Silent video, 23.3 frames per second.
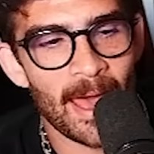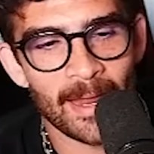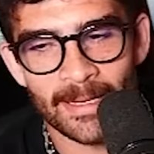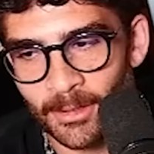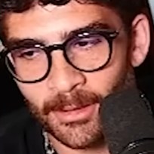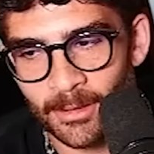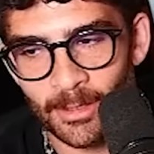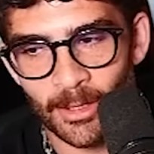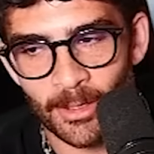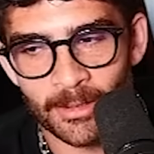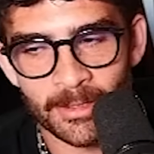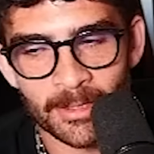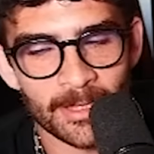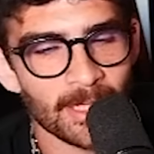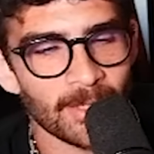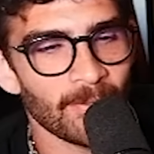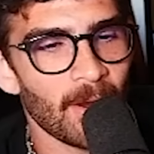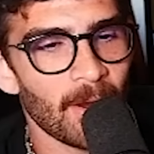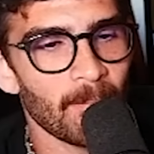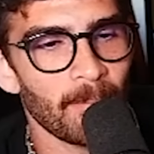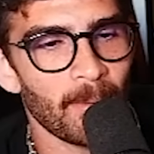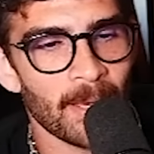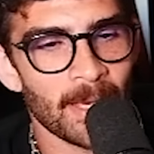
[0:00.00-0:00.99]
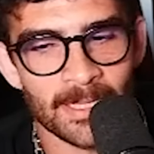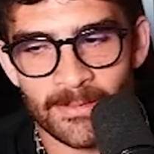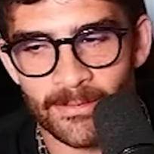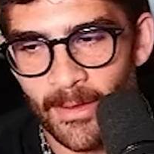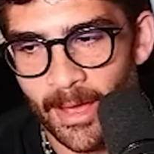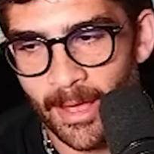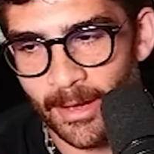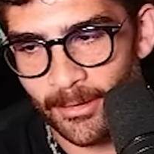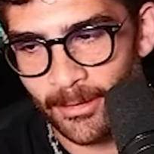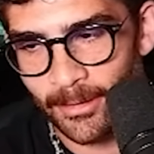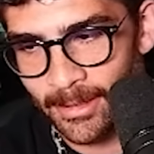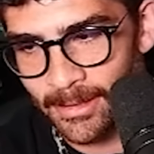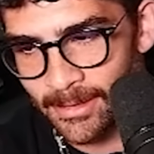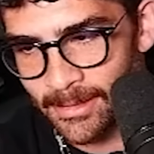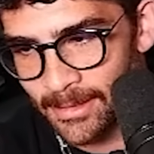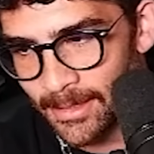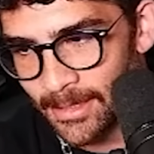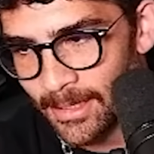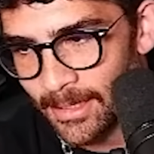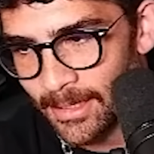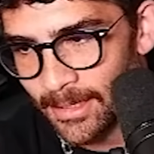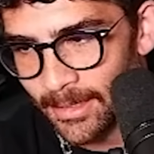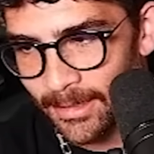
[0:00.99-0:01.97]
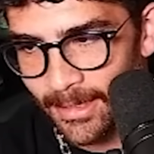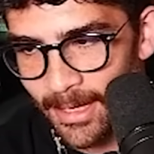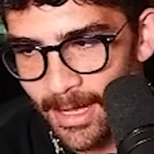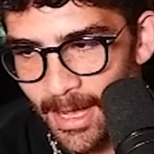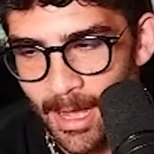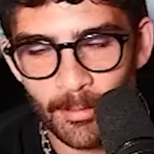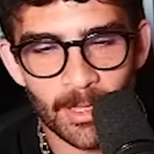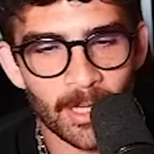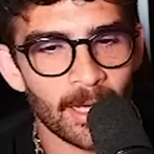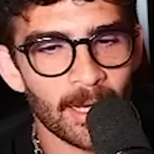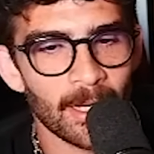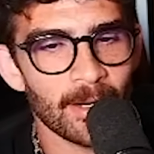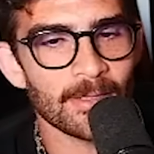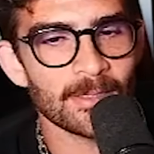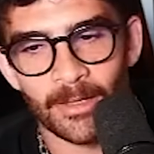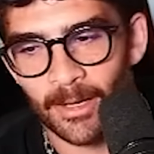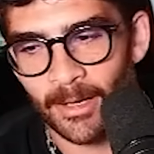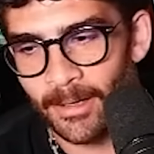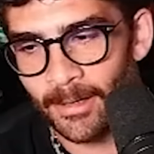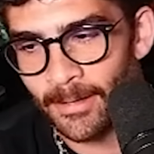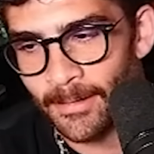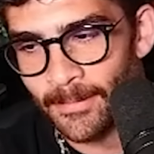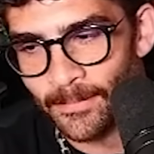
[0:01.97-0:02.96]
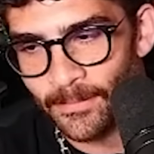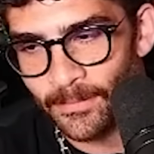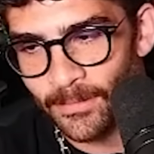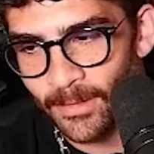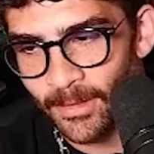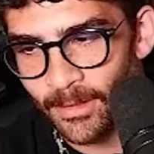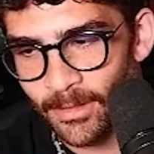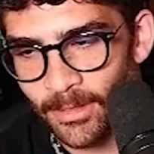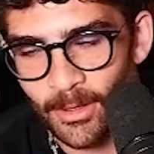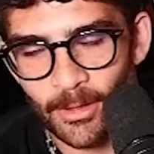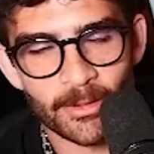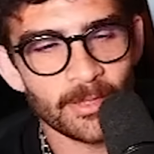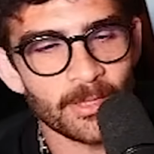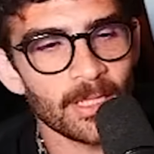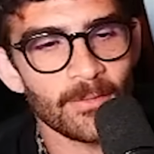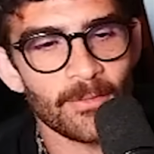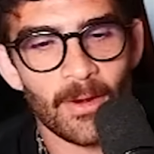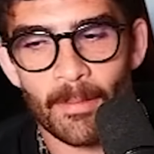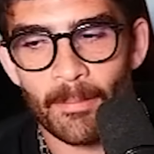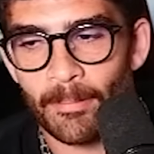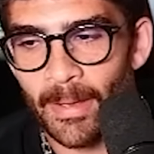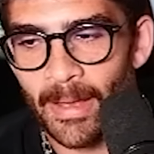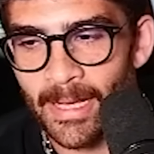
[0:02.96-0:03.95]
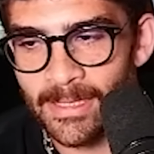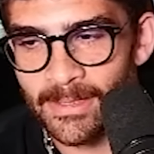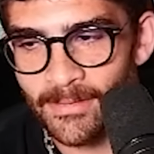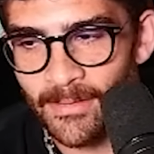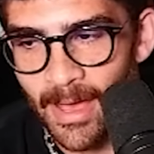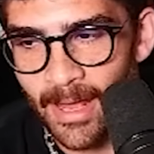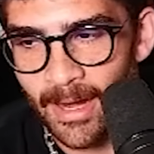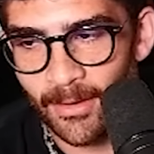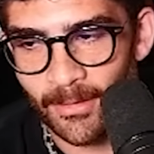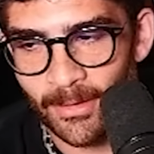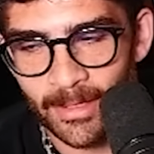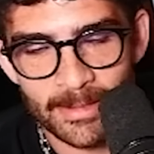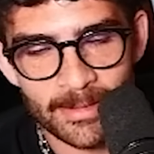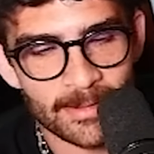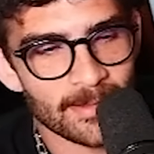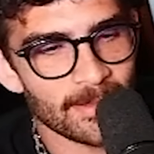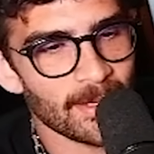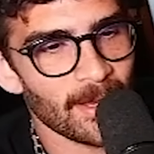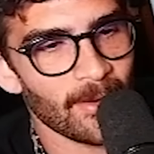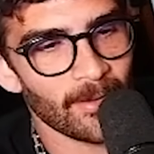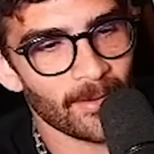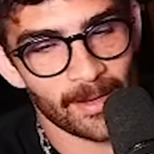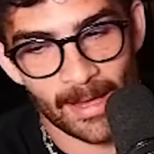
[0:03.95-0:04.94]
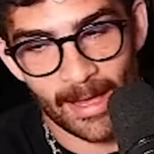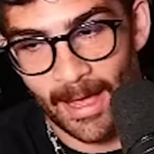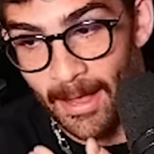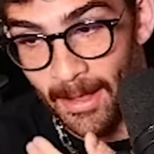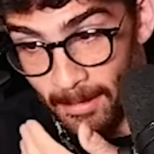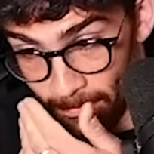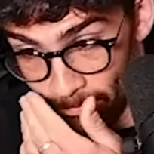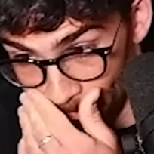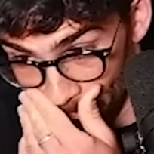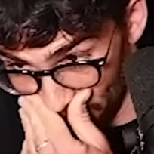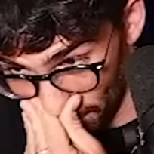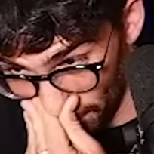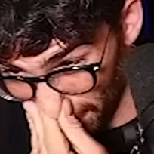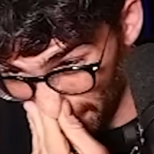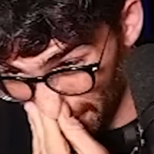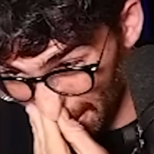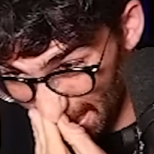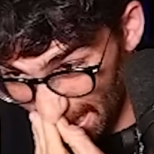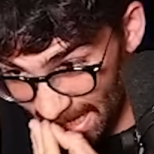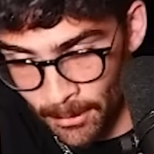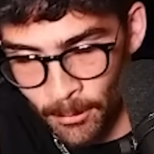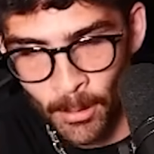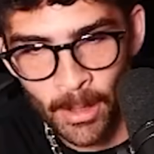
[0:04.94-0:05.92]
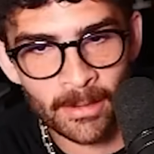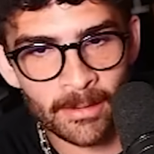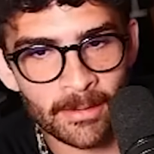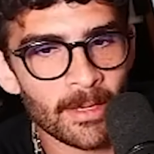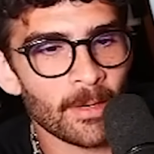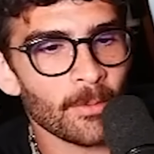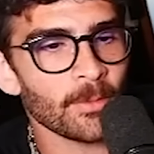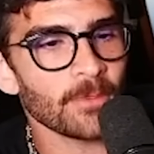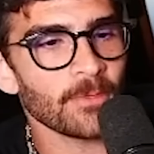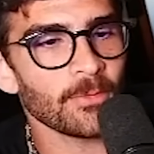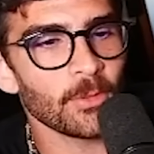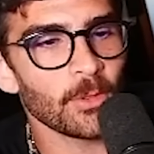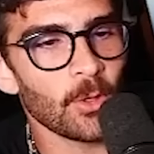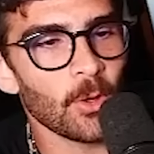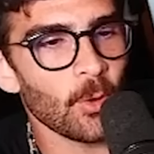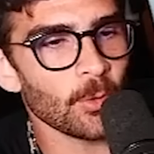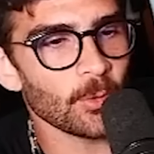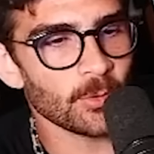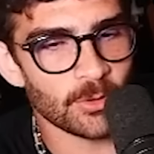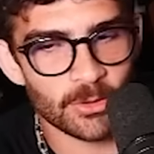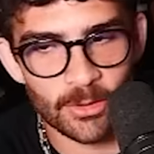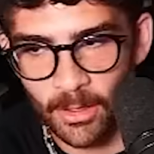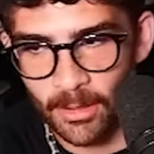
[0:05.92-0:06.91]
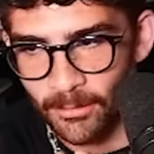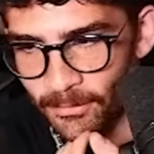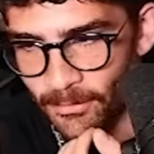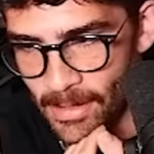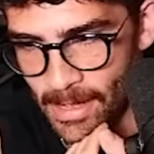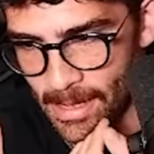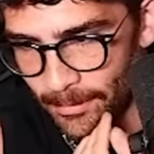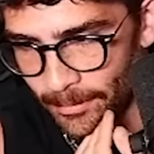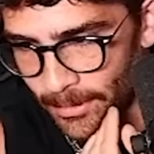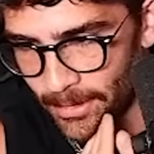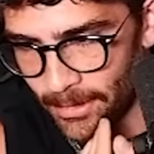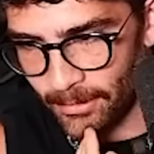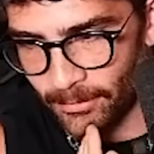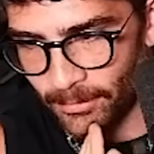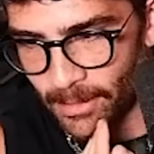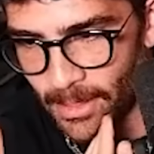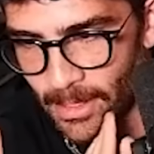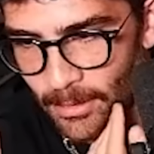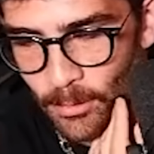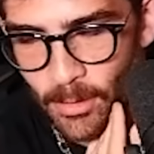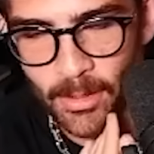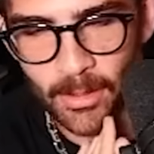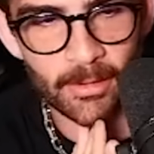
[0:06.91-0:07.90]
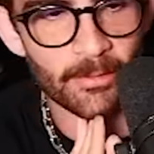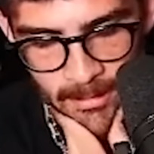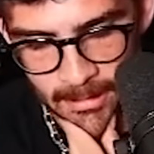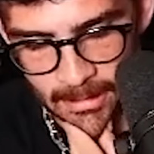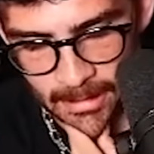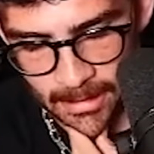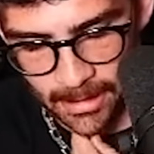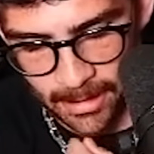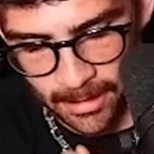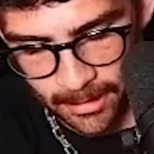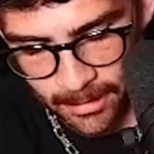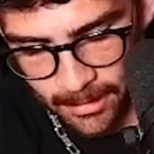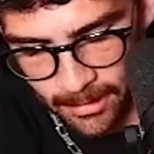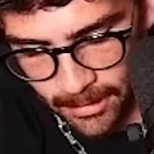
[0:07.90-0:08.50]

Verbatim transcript: He 13 of our best veterans. Kamala Harris are 13 of our best veterans. Okay. And he went there with the Gold Star family of like one of the uh